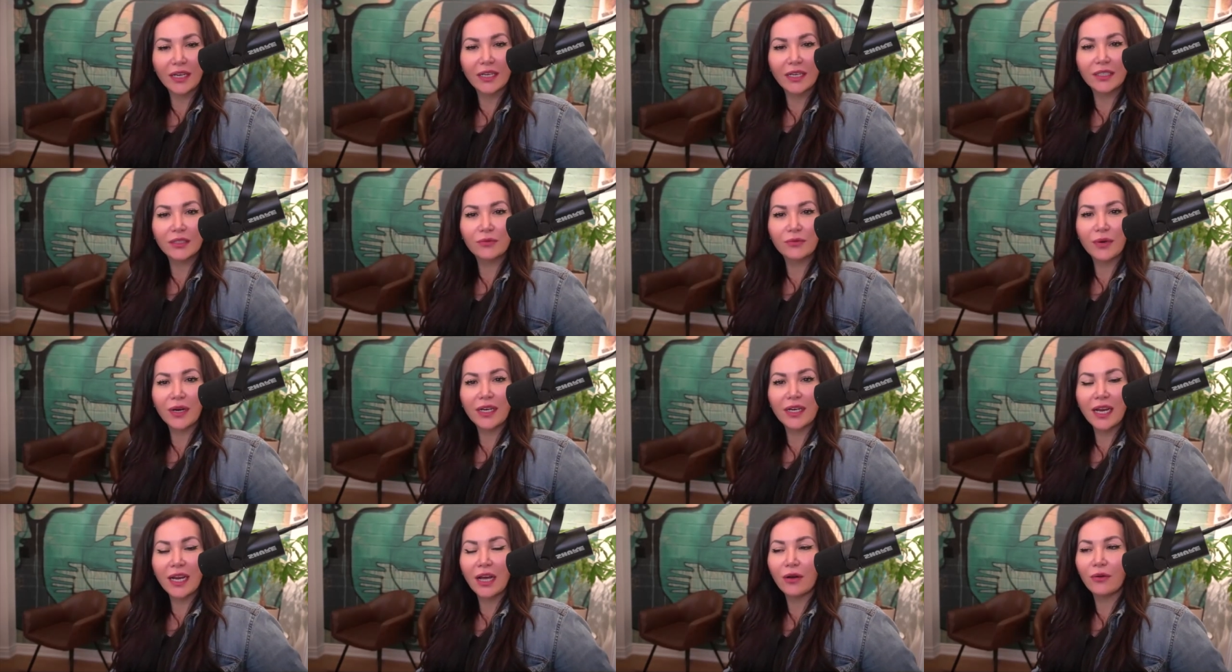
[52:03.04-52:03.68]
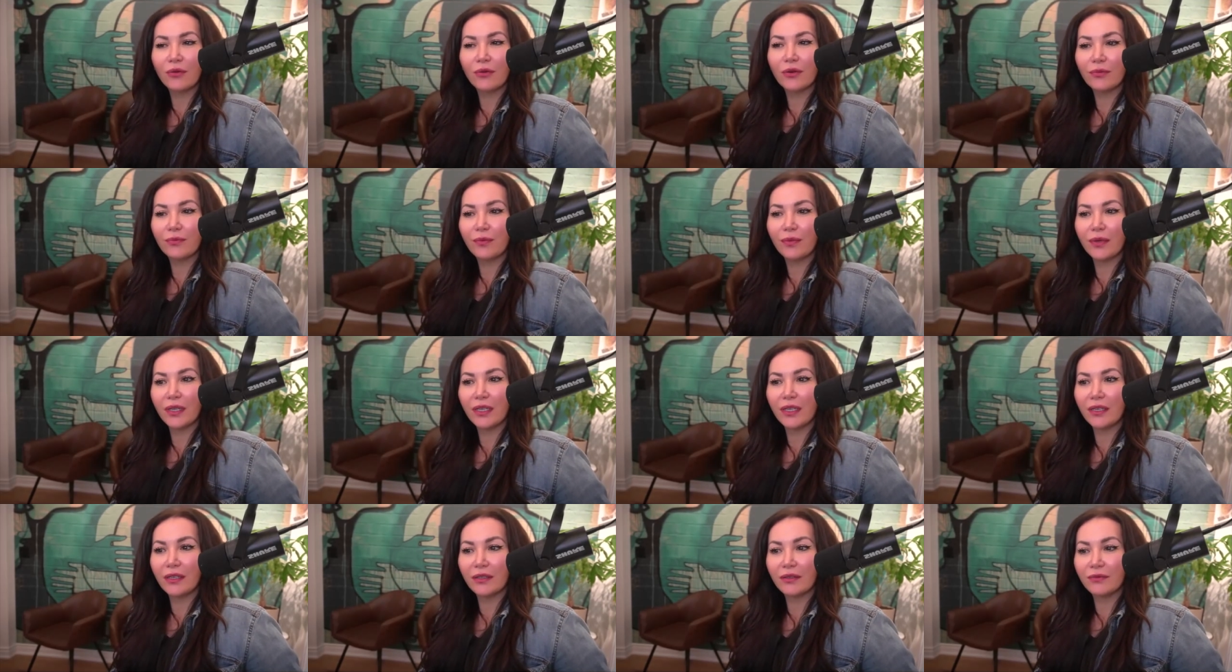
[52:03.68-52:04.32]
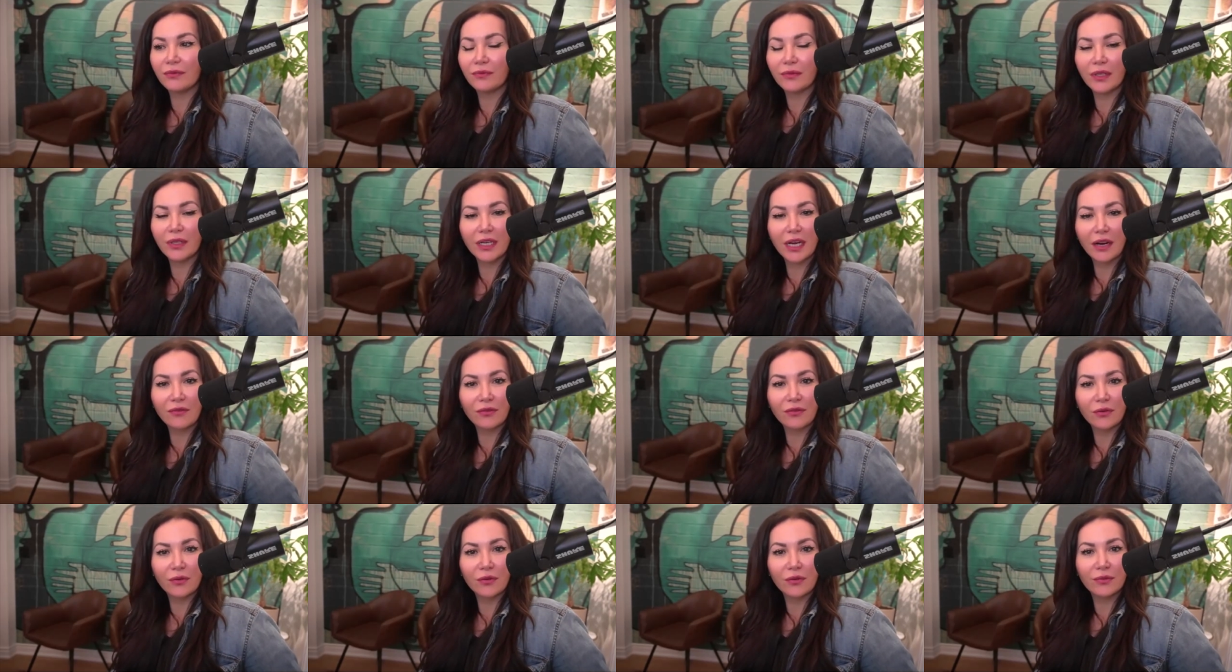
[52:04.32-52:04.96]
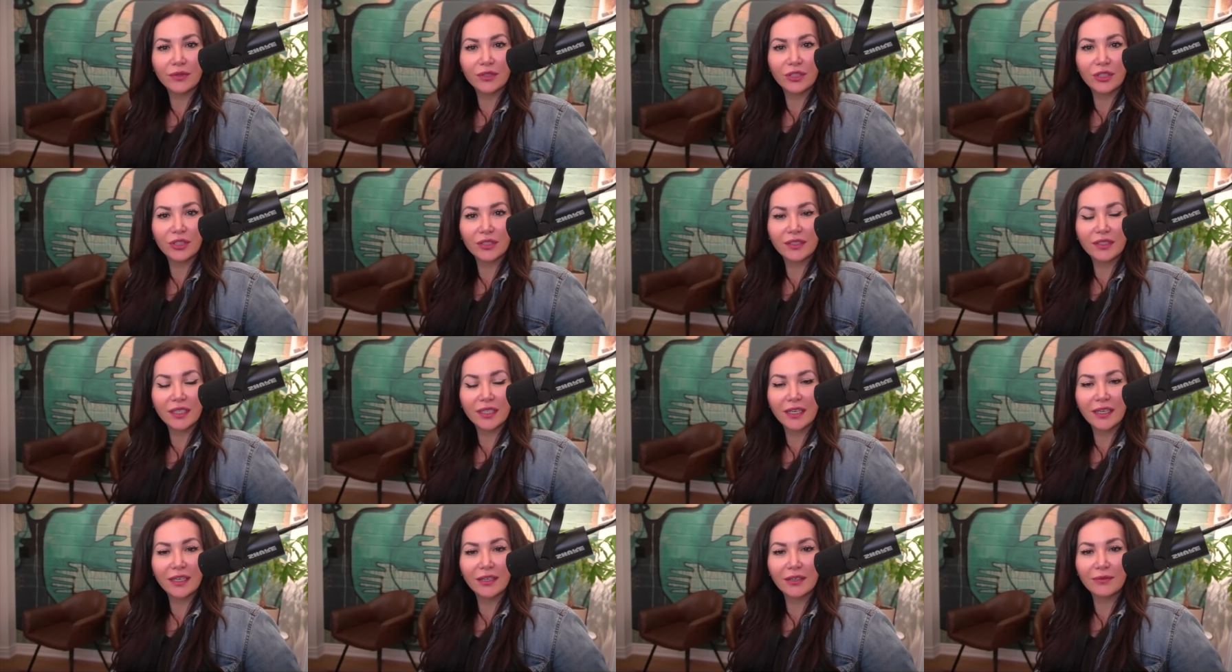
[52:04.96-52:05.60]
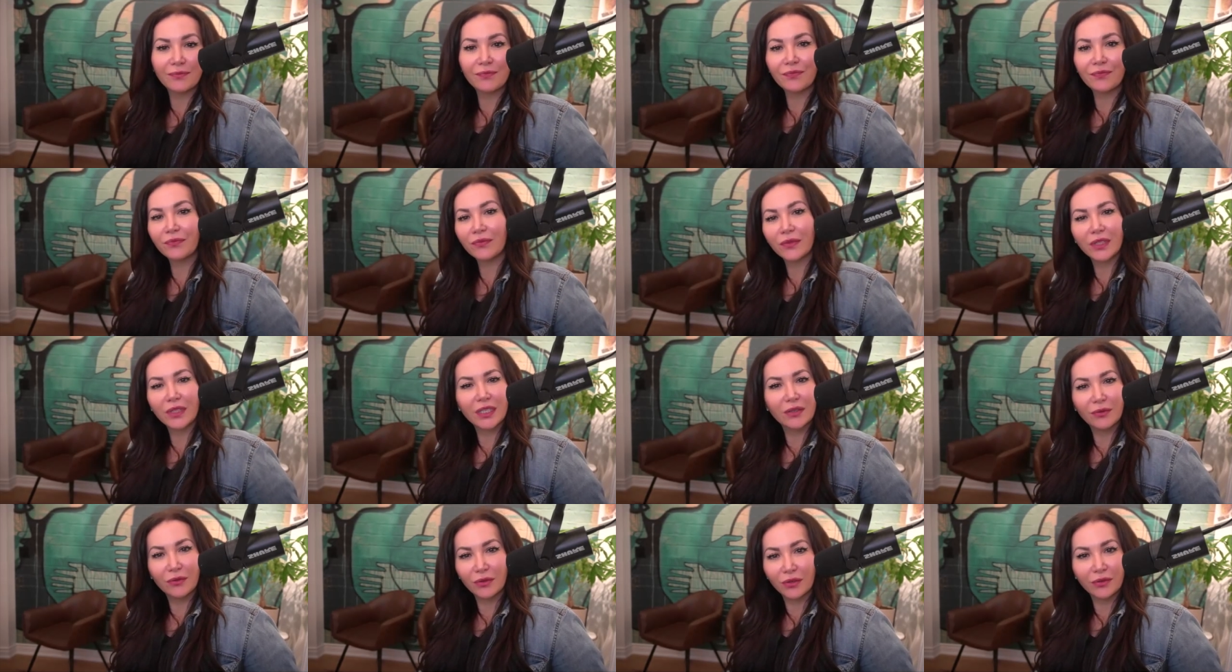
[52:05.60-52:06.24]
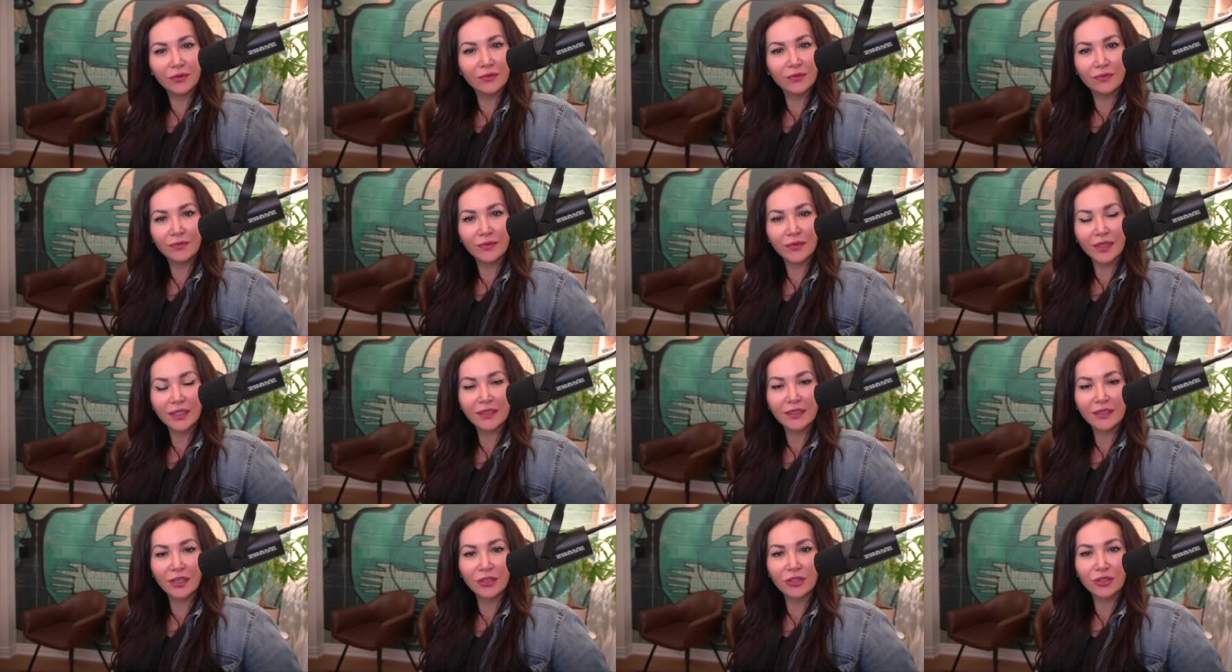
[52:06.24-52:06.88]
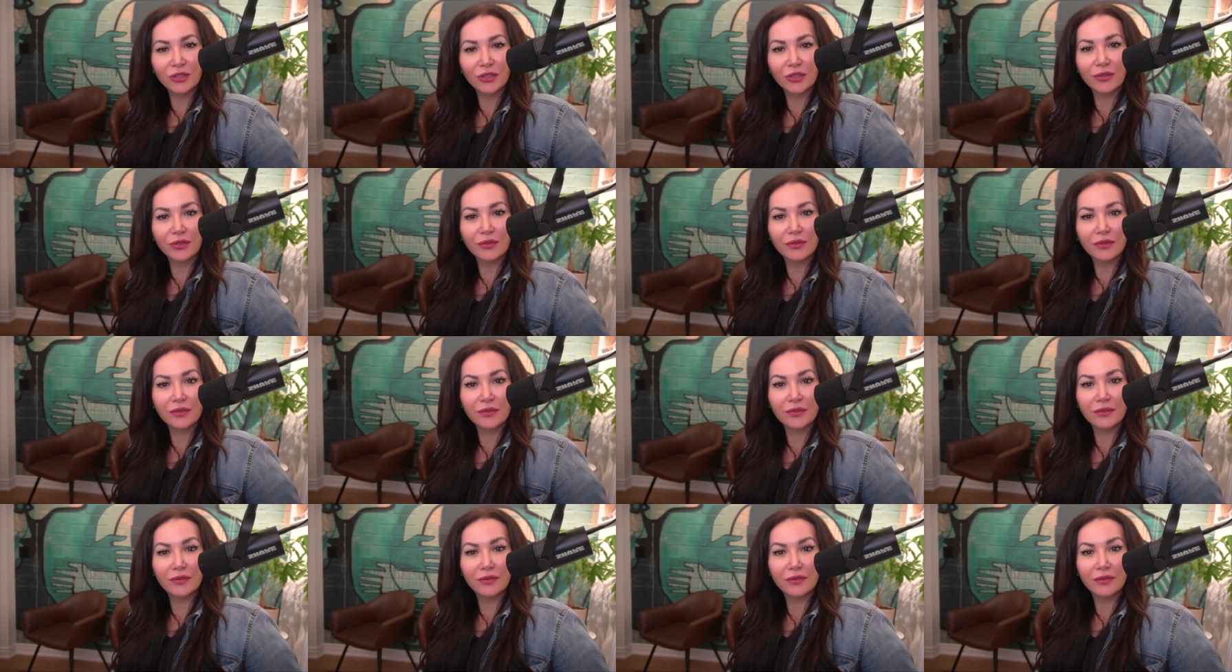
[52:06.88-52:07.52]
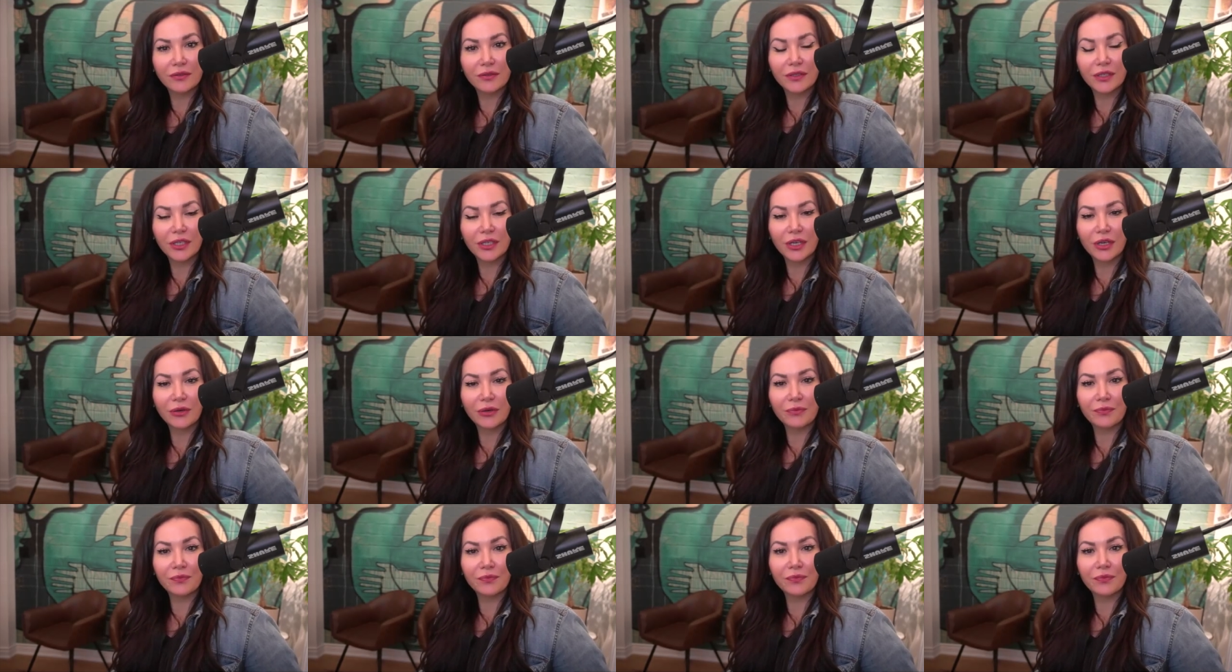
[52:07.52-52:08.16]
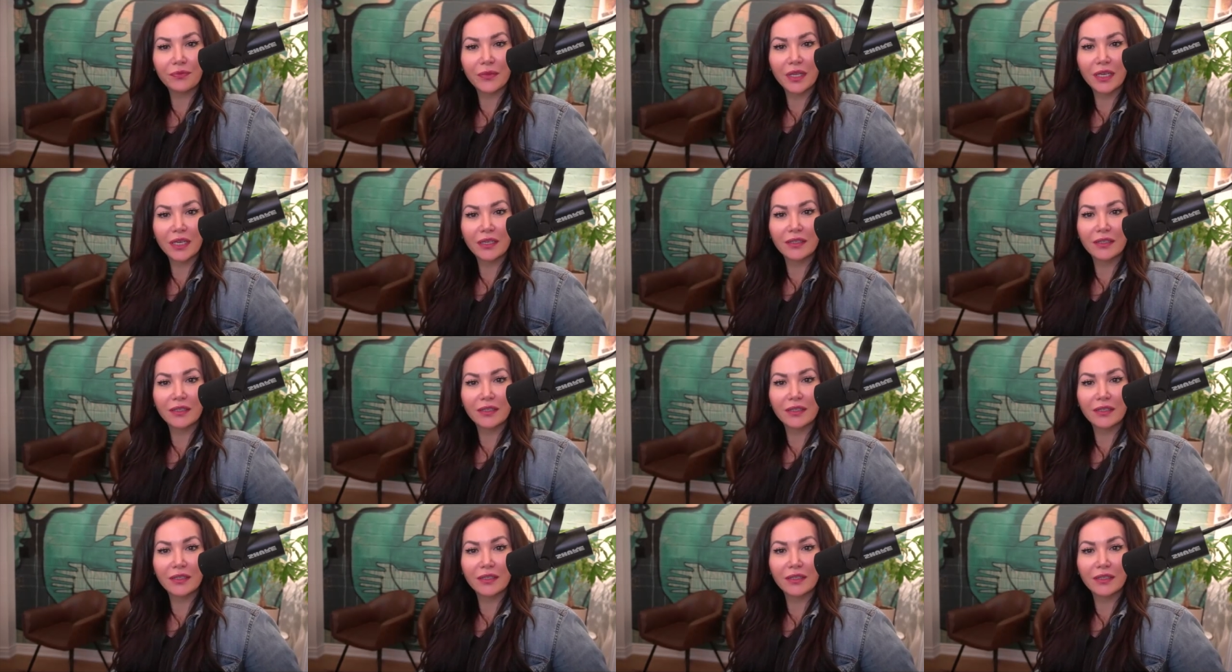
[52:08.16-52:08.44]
Because right now would be the government would just say, well, that's not true, you know, and